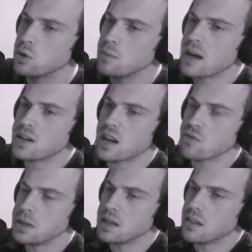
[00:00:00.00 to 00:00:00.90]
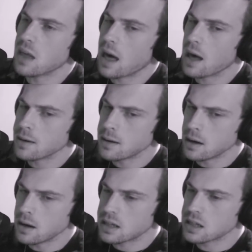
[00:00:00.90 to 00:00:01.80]
It might not even be that
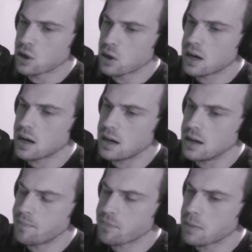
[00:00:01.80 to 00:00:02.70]
clear cut.